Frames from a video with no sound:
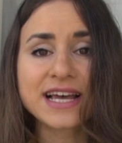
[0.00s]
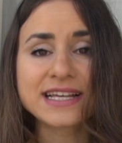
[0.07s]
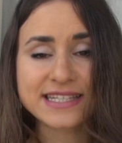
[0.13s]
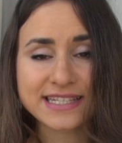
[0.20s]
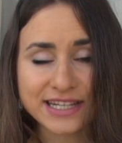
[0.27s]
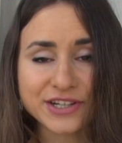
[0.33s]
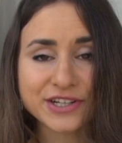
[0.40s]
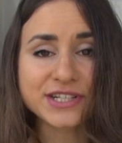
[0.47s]

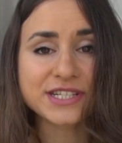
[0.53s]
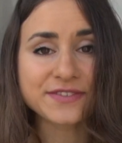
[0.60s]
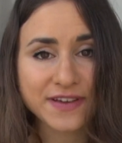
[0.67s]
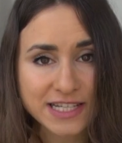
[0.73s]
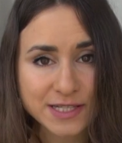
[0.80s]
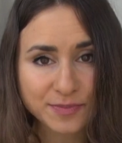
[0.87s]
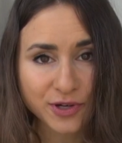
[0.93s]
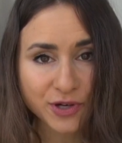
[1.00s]
Seekers
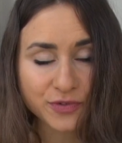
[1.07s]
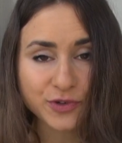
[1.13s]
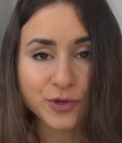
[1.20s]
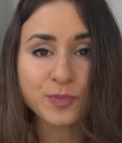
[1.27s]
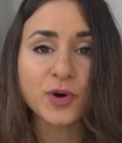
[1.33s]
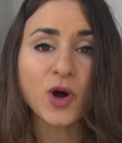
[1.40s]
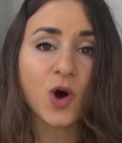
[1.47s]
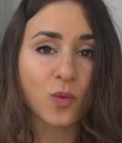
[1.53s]
Facebook
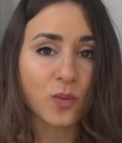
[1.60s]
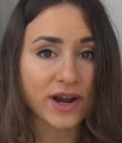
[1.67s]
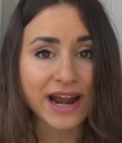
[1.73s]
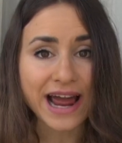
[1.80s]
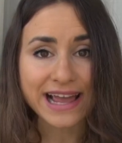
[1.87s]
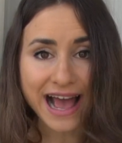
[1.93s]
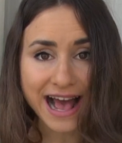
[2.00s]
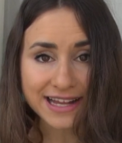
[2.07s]
group where
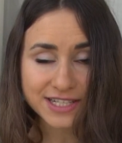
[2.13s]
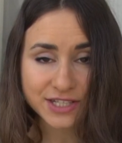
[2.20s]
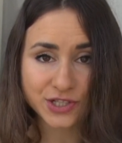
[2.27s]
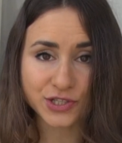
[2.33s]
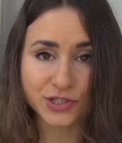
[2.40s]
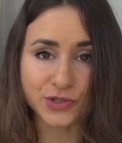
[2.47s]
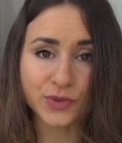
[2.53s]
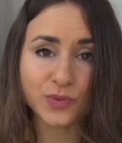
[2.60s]
I
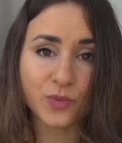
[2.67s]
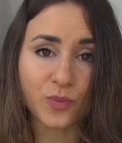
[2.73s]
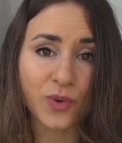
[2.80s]
asked you,